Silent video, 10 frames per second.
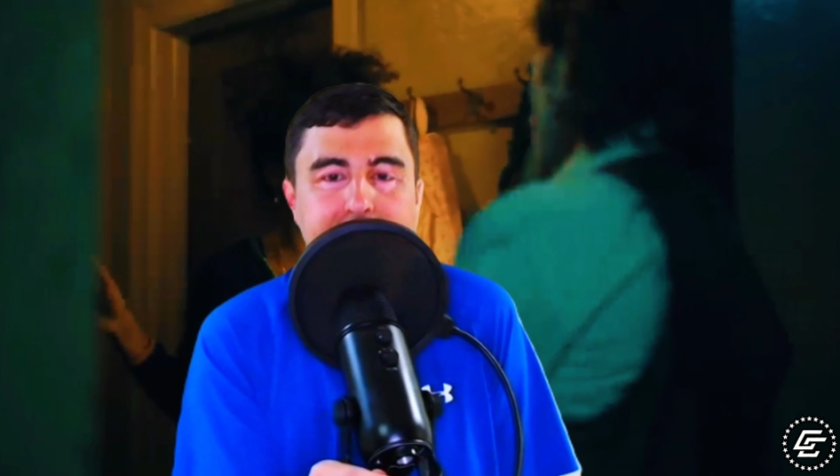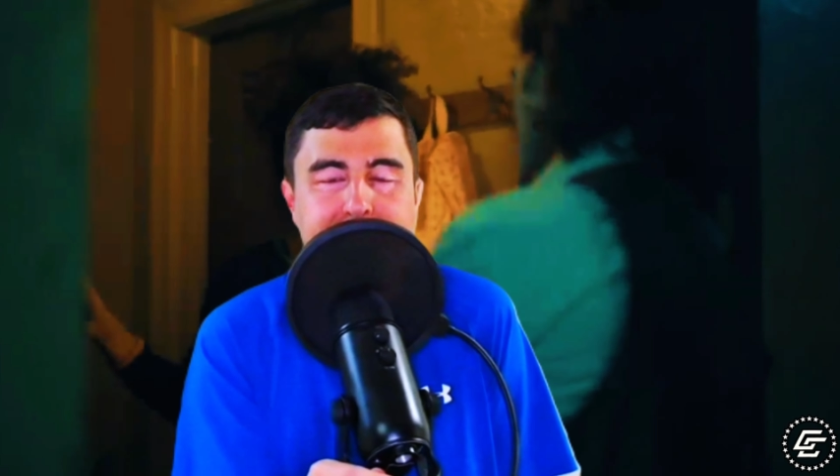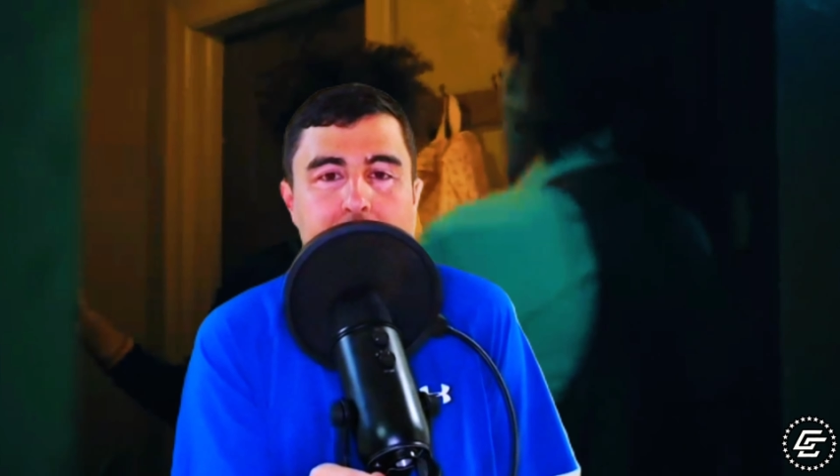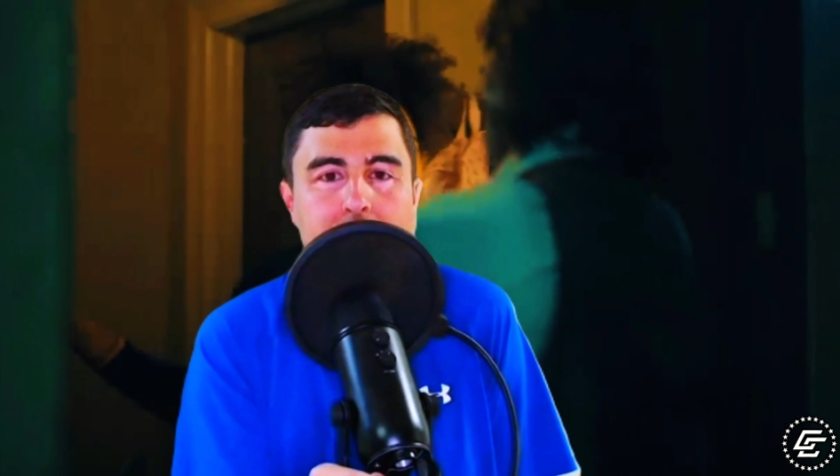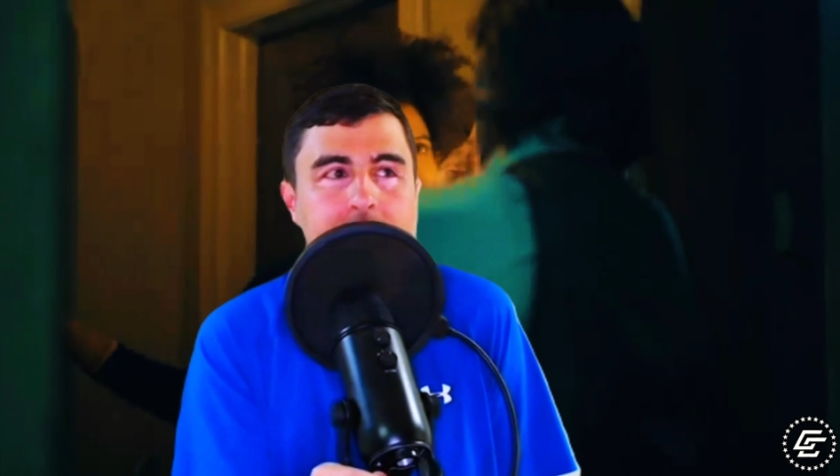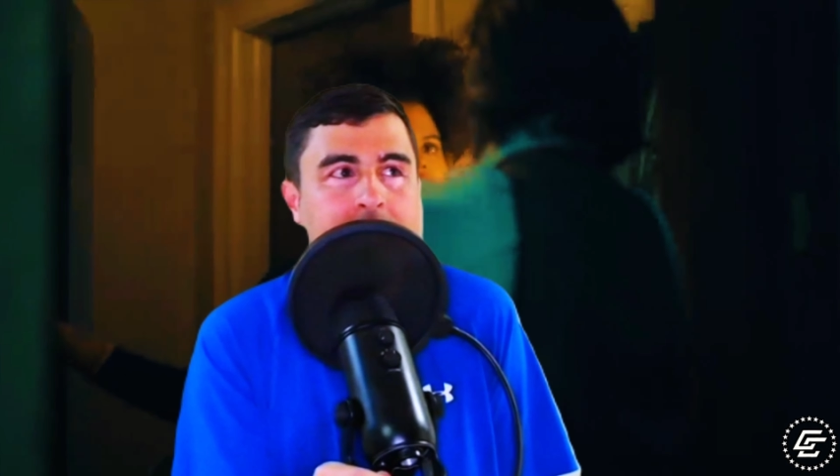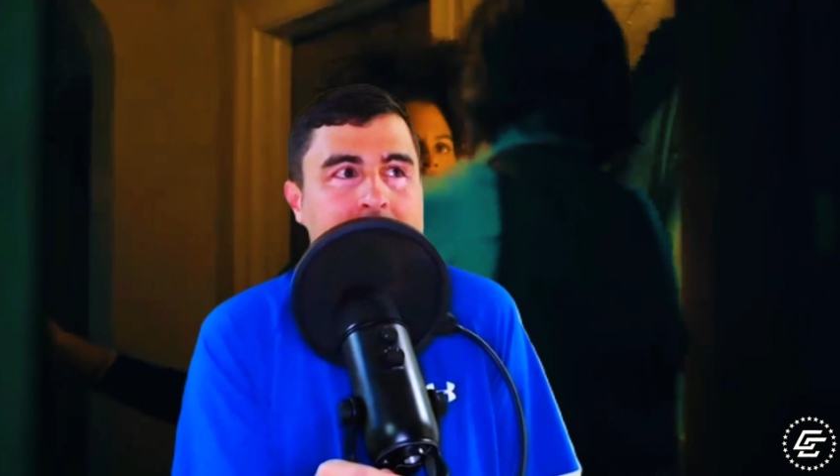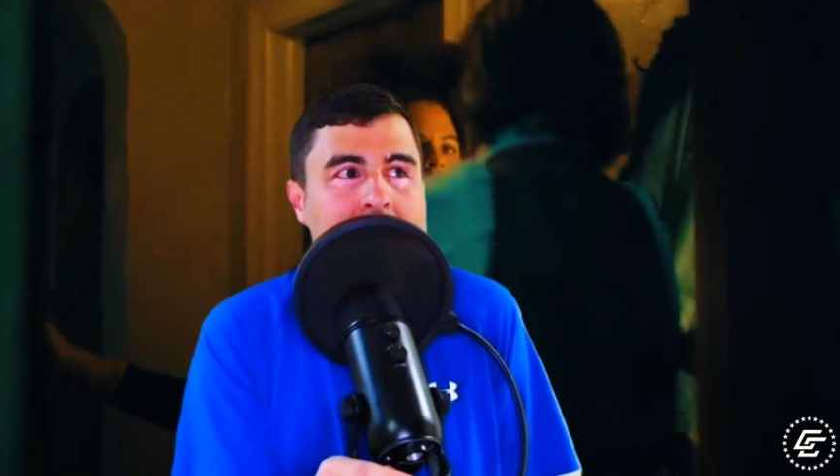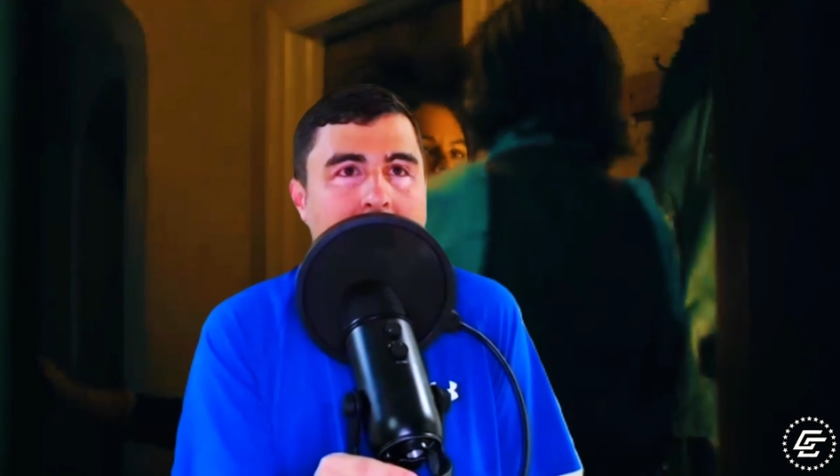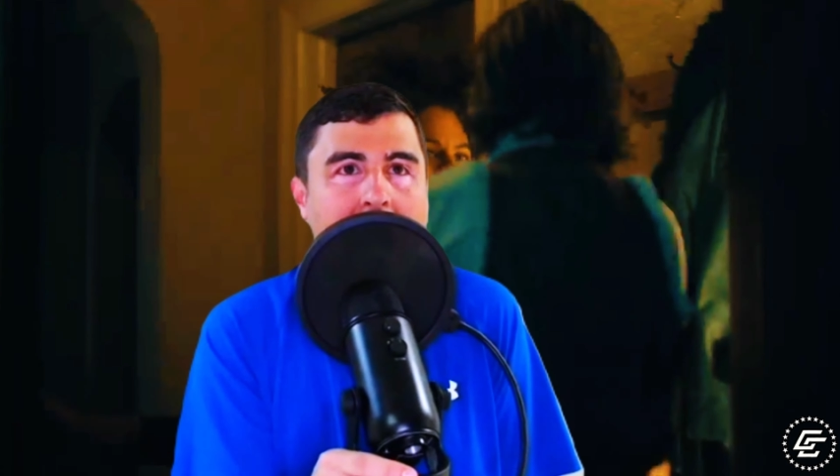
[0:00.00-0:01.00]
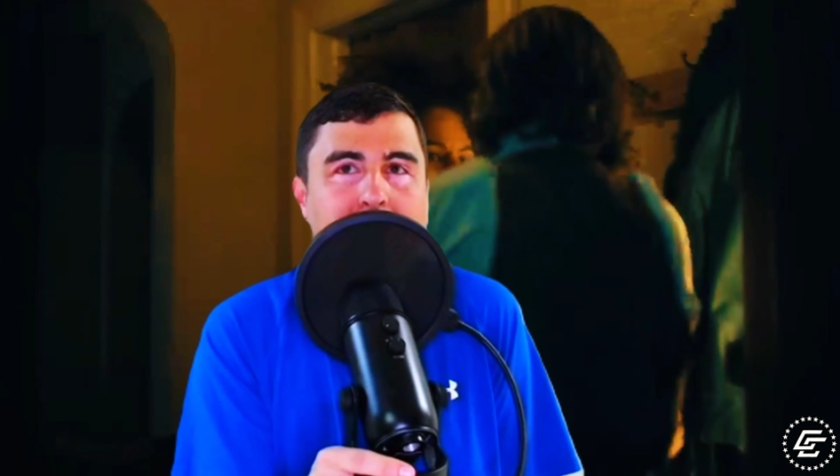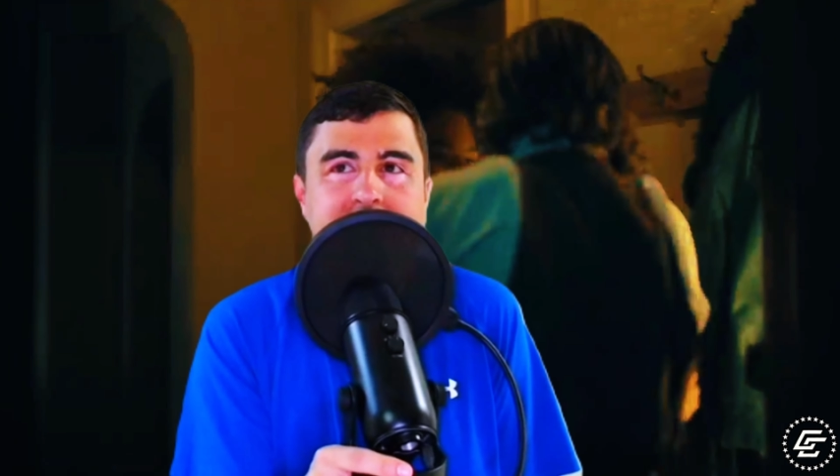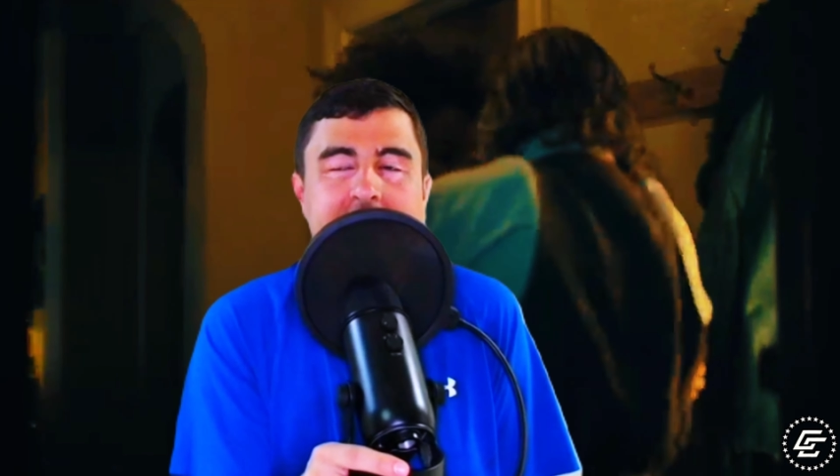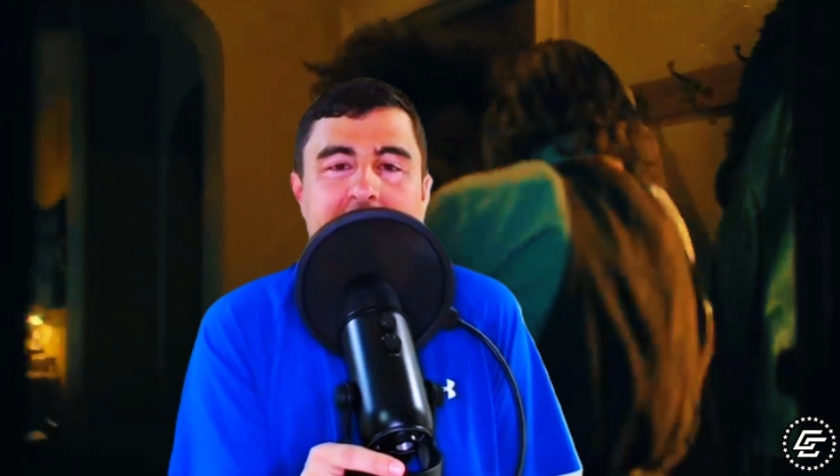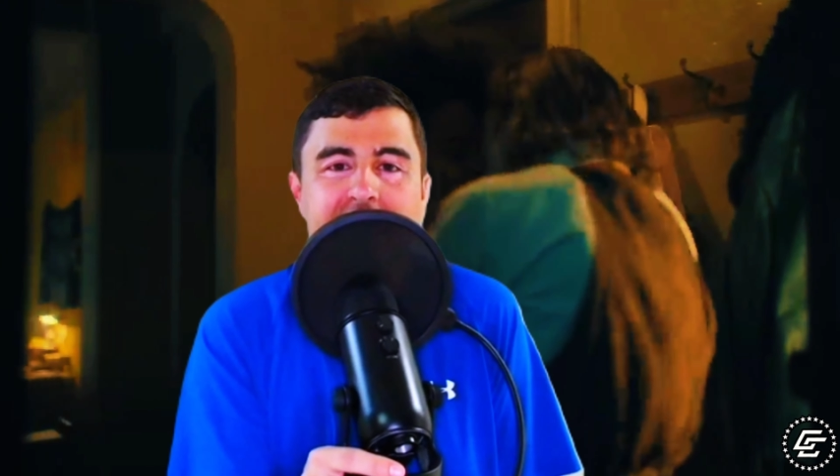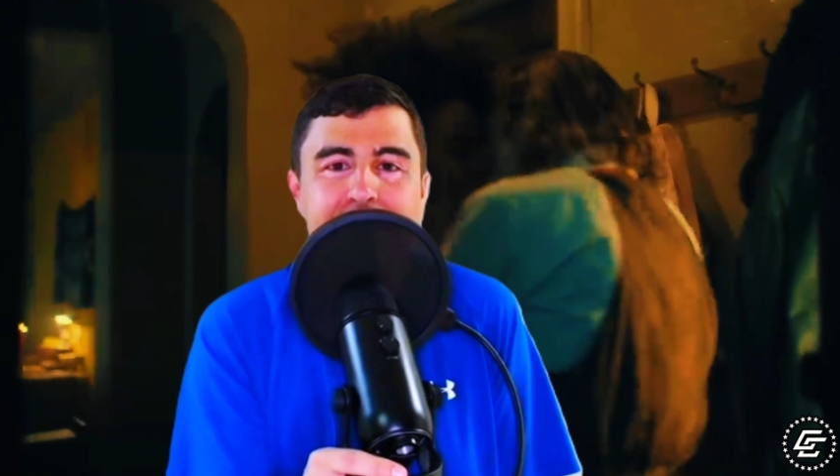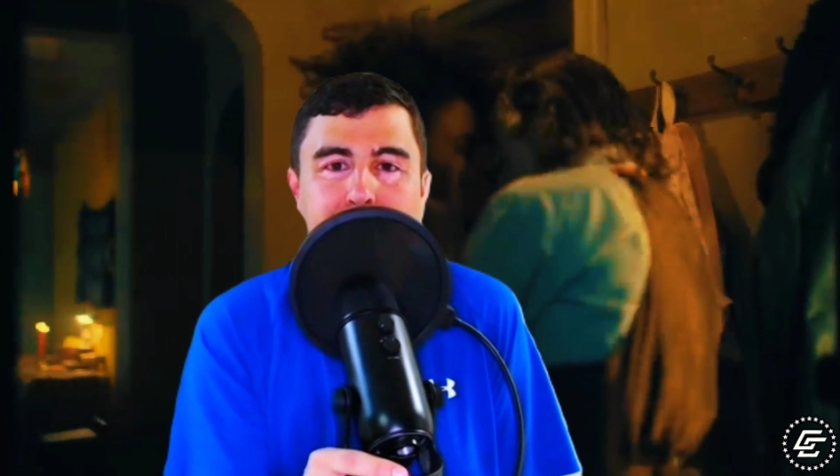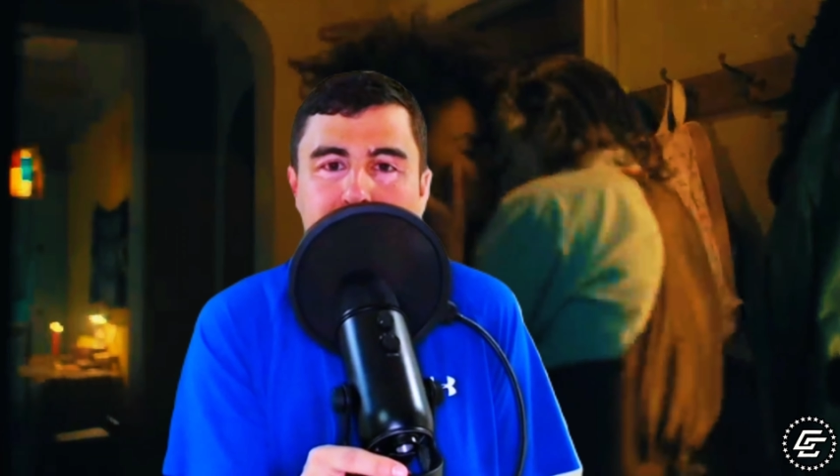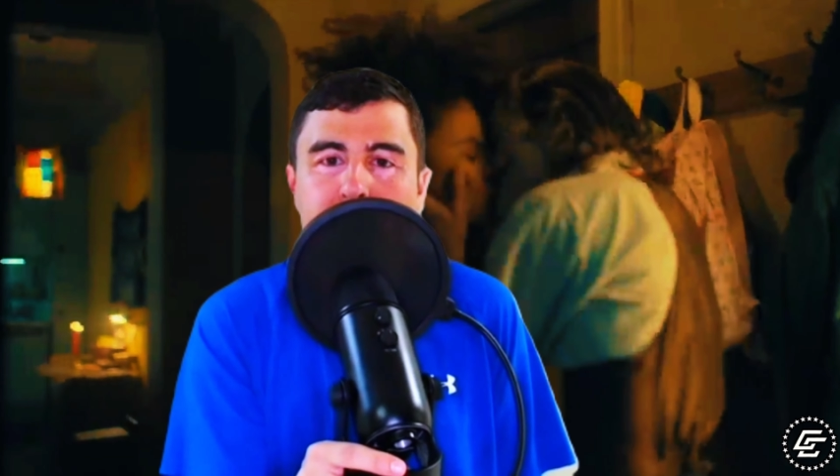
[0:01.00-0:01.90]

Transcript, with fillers: film, I was kind of blown